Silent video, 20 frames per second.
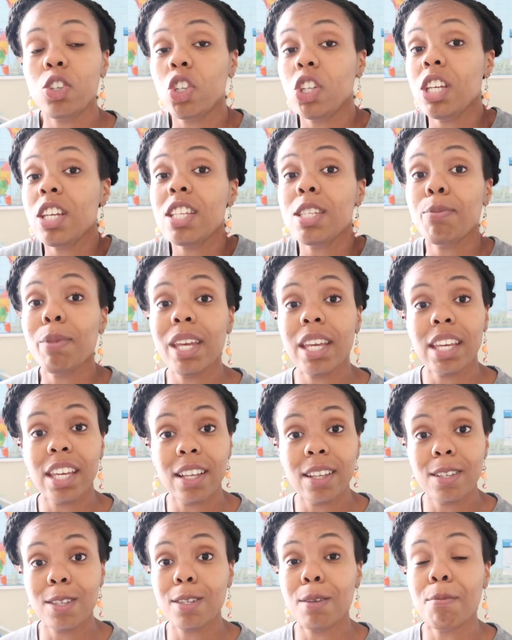She is
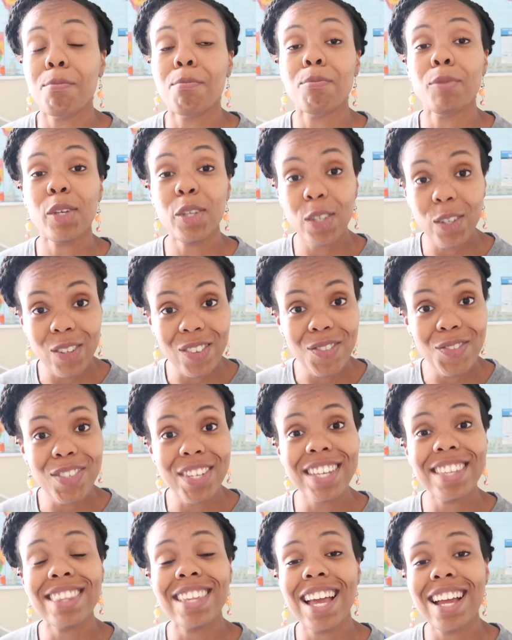making some
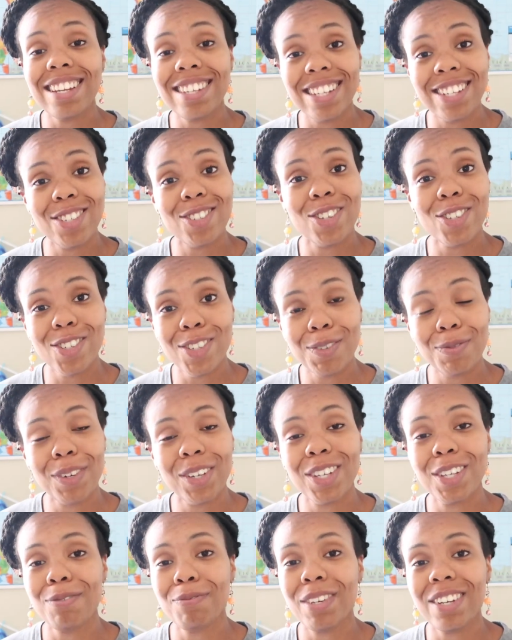moves in that
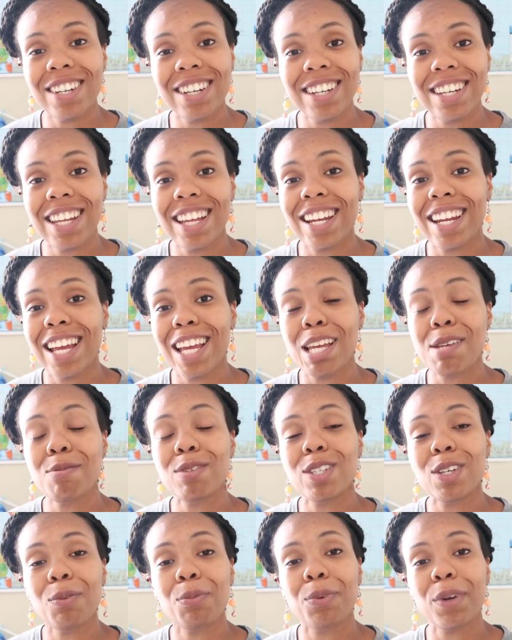teacher-tuber community, and I am
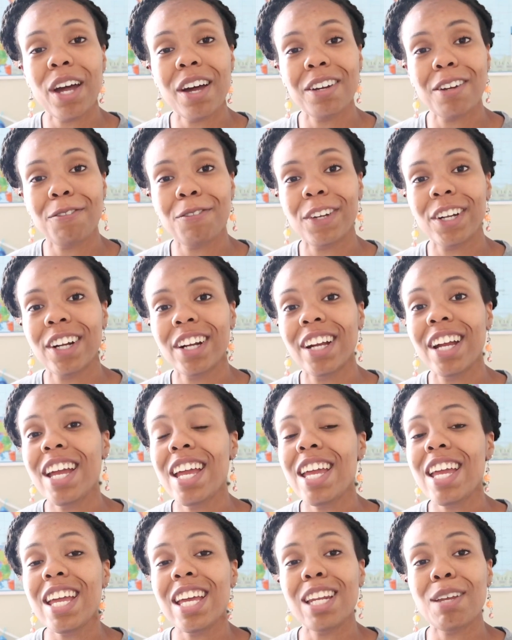so proud of her,
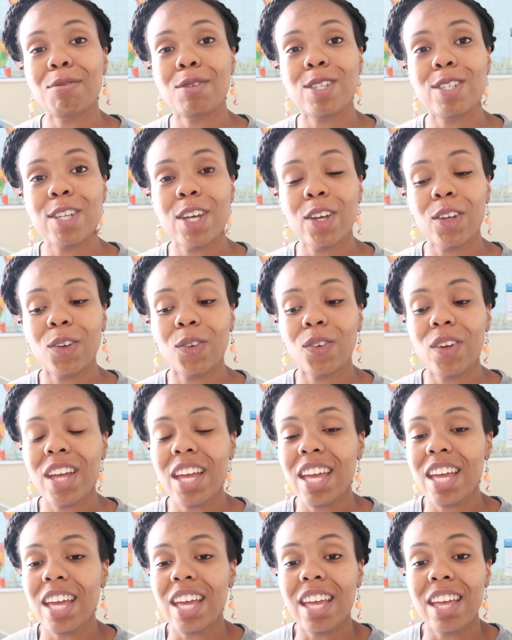and I'm so
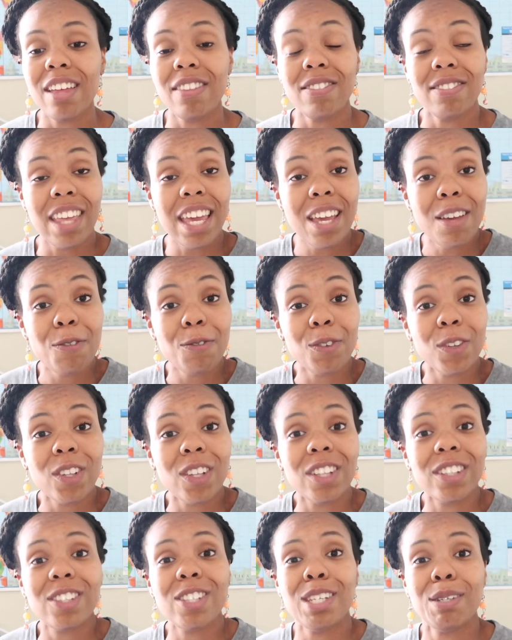
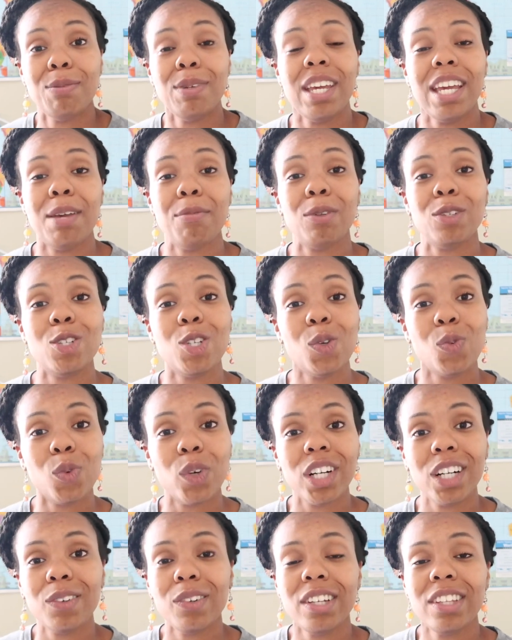thankful to be able to
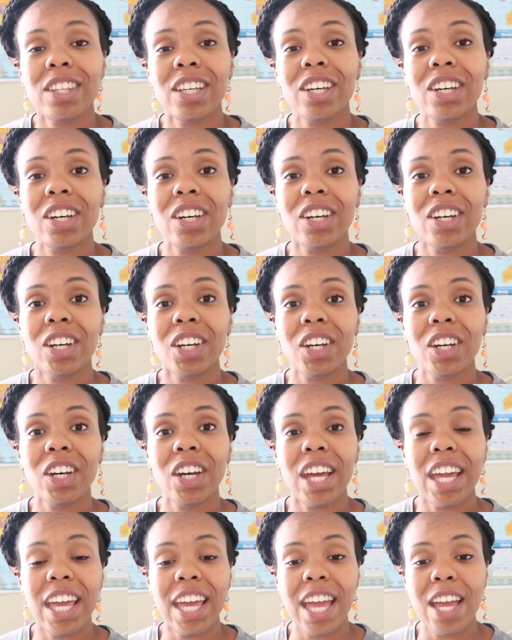work with
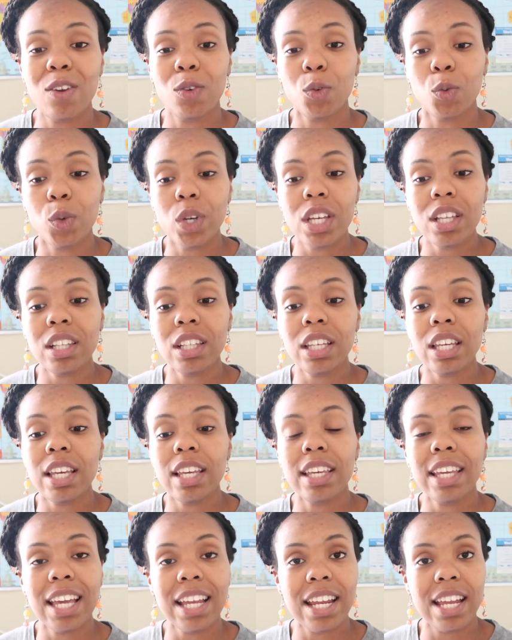her and
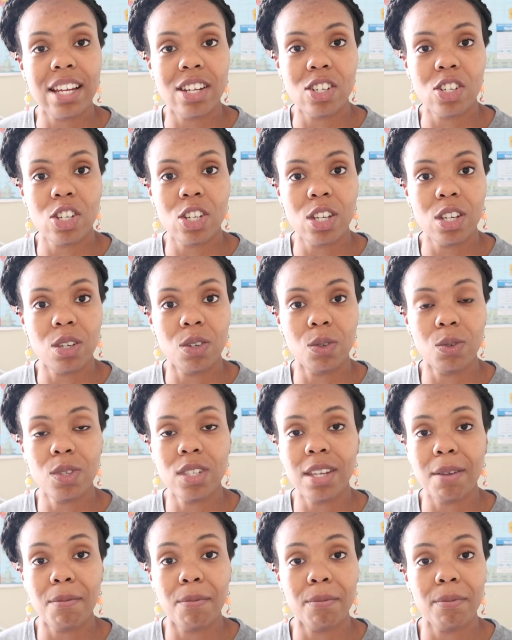really get into
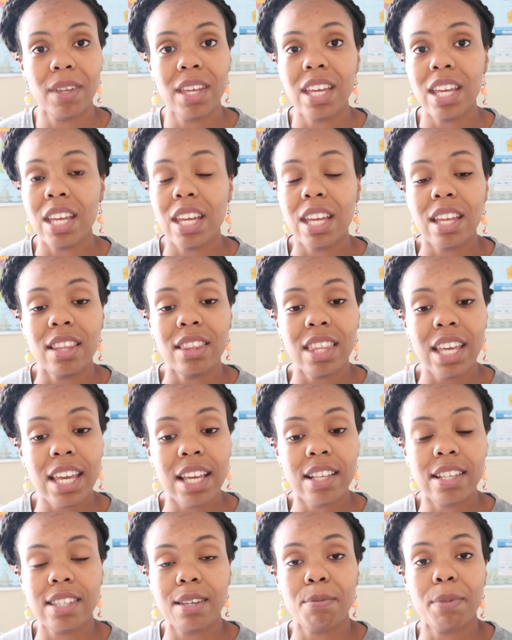some
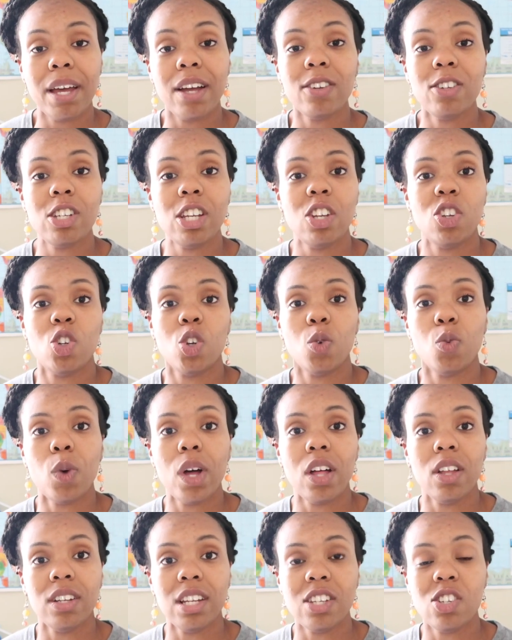things about teacher
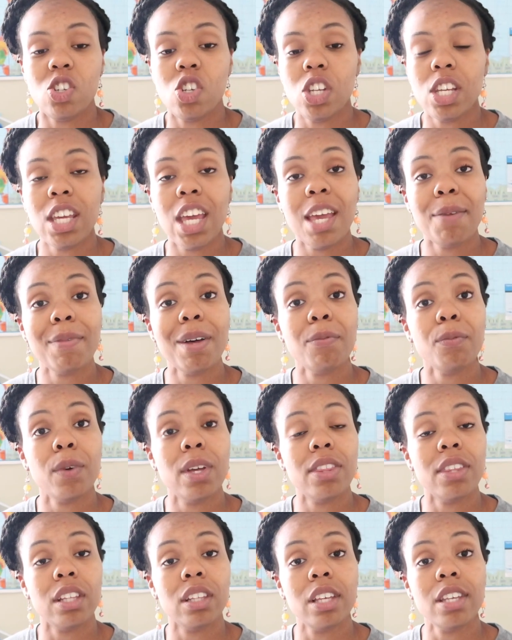wellness. She came up
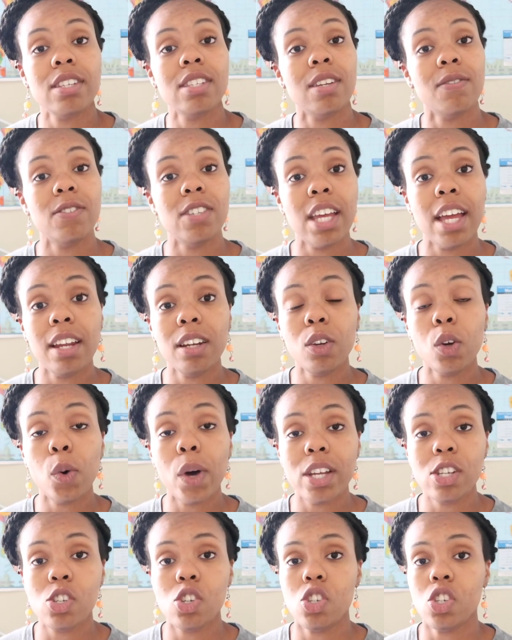with a list of 10
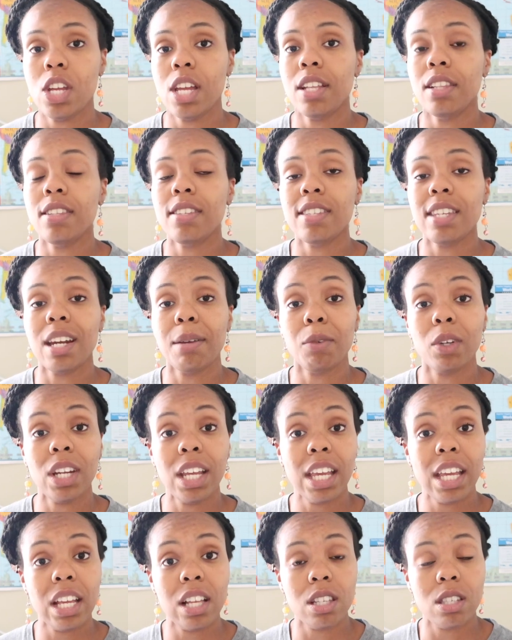questions that I'm
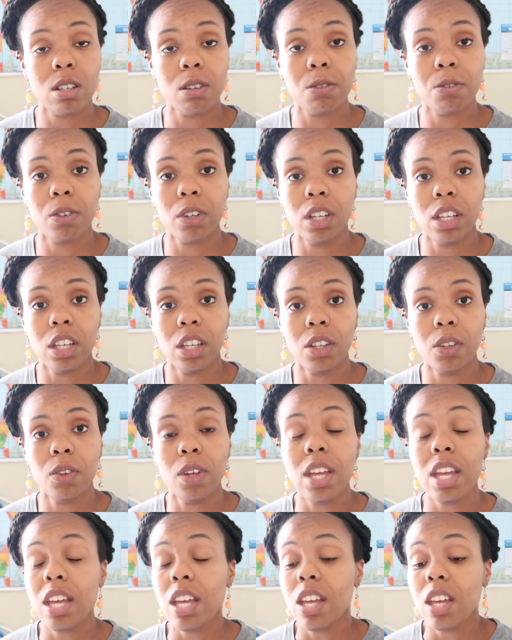going to answer for you
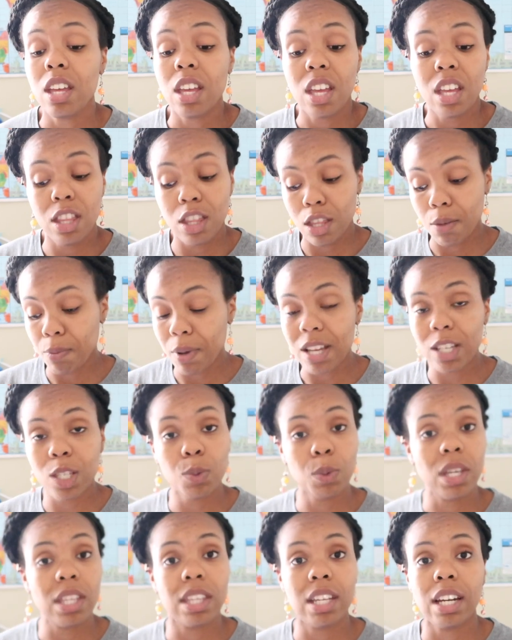in the
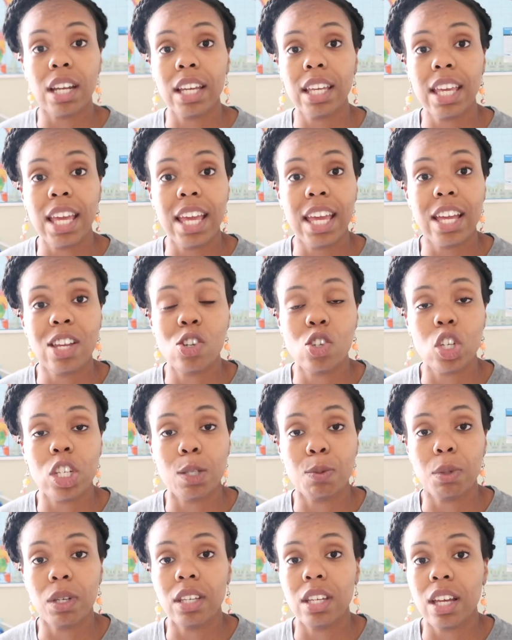best way that I can,
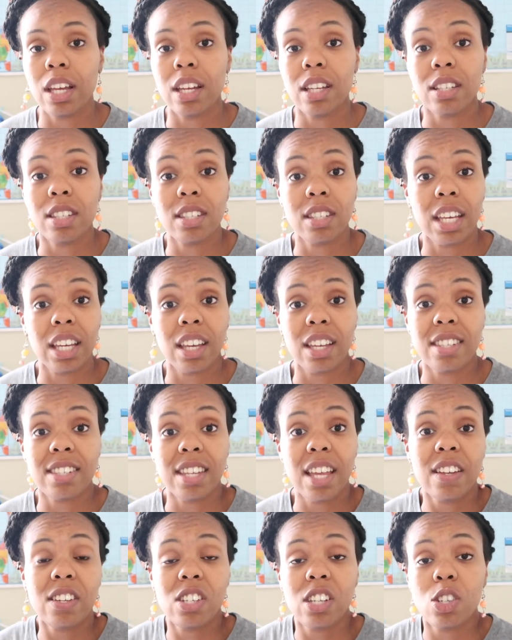just because, like I
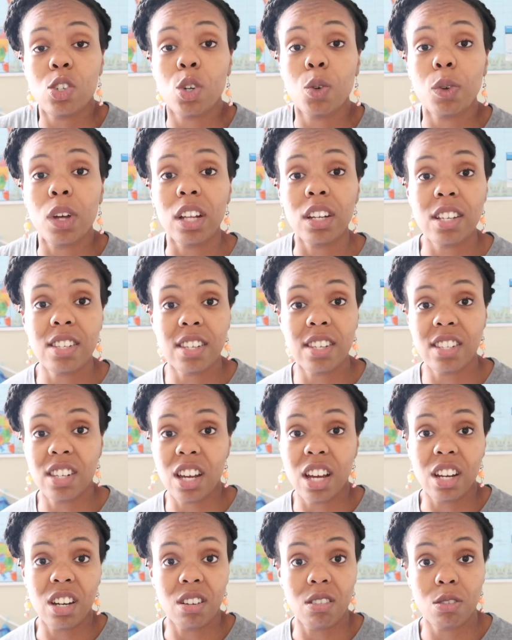said, teacher wellness is
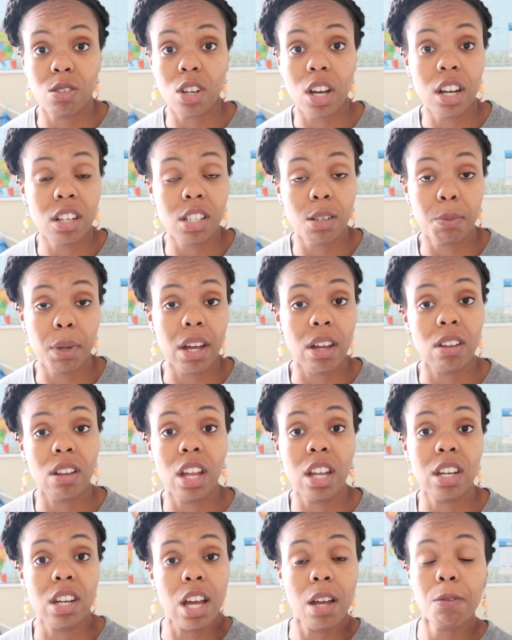not talked about
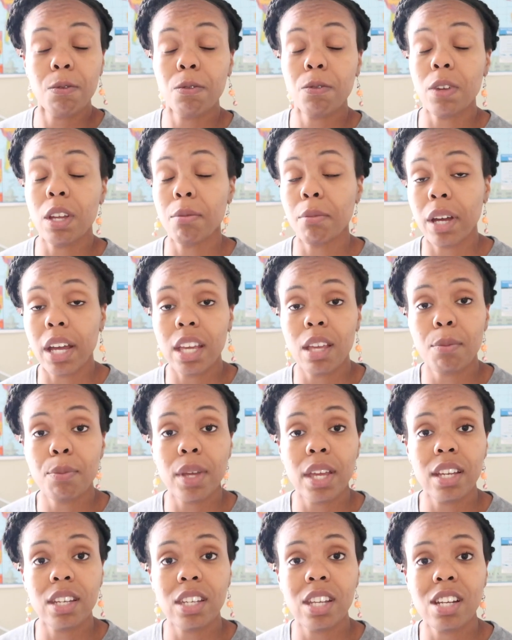enough in my
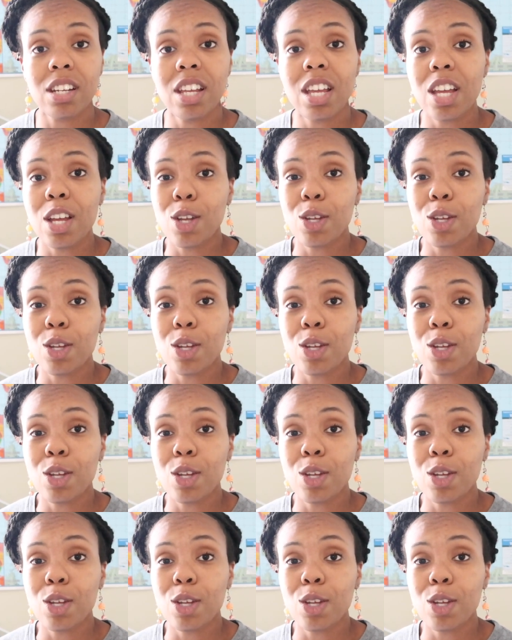opinion.